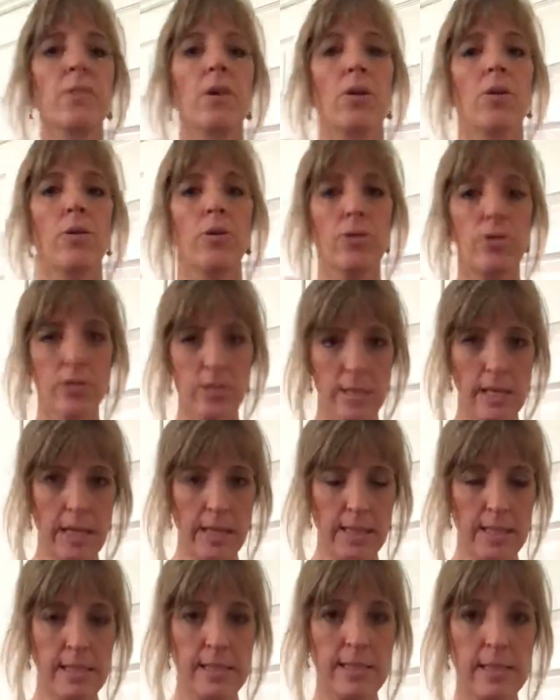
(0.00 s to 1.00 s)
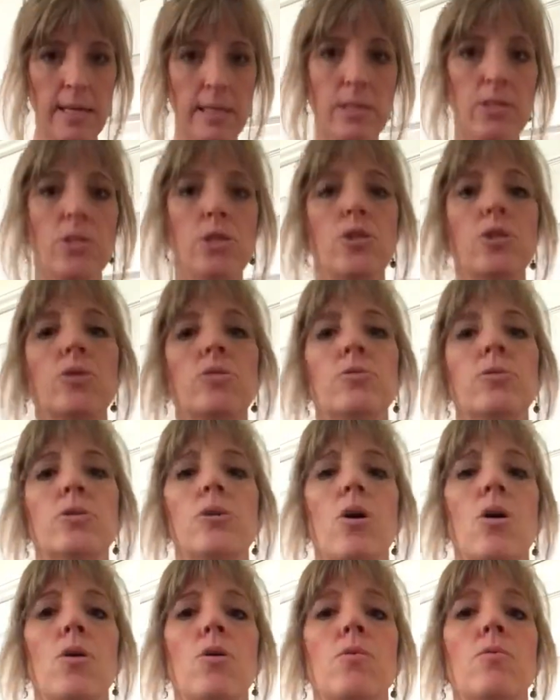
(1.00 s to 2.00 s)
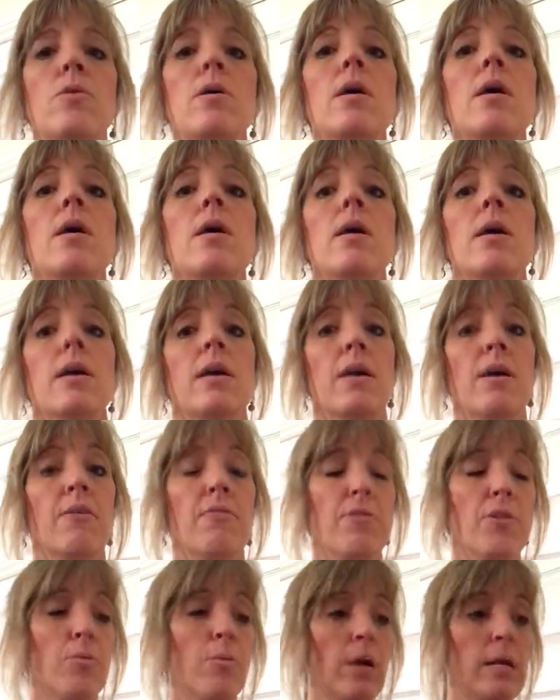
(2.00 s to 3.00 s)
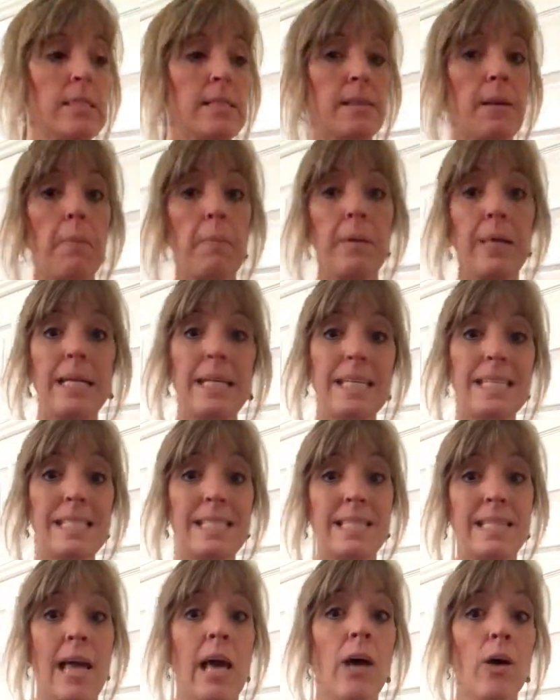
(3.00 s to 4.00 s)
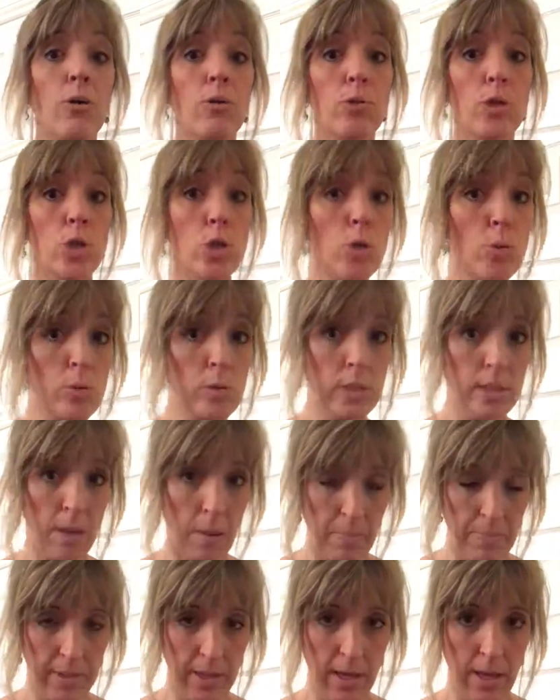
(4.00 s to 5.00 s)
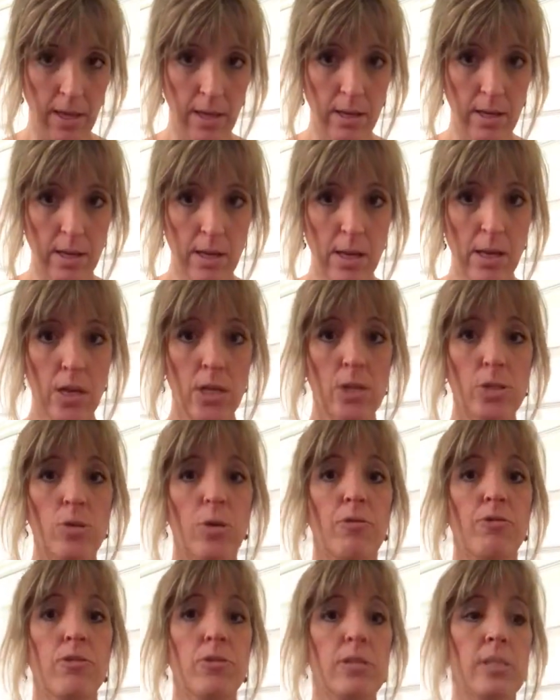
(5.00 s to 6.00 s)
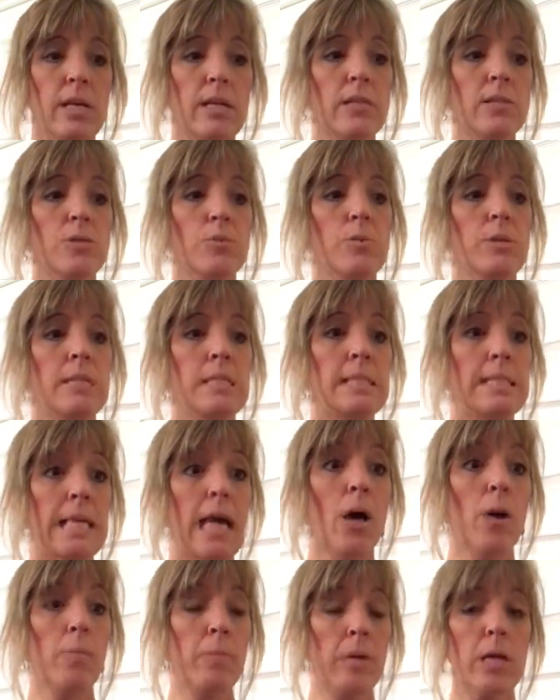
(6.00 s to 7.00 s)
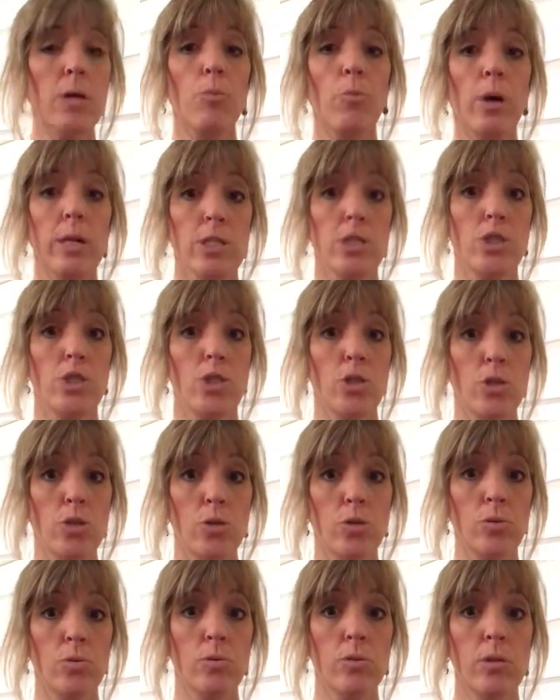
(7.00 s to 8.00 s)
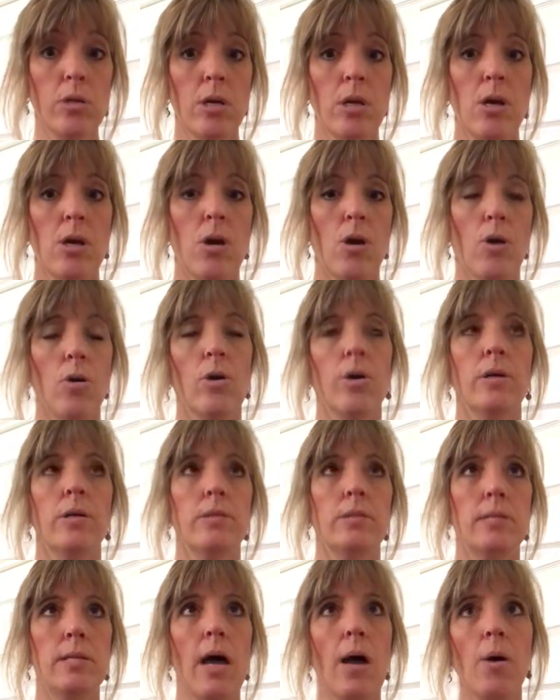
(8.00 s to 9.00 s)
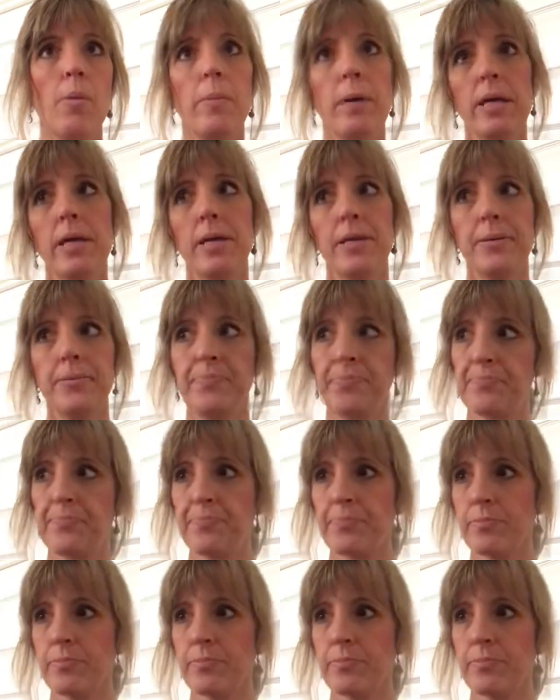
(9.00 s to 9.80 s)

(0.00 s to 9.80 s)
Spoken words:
or who you say in the sentence to. So if you want somebody to tell you something, so if your sentence was tell me what to do or tell me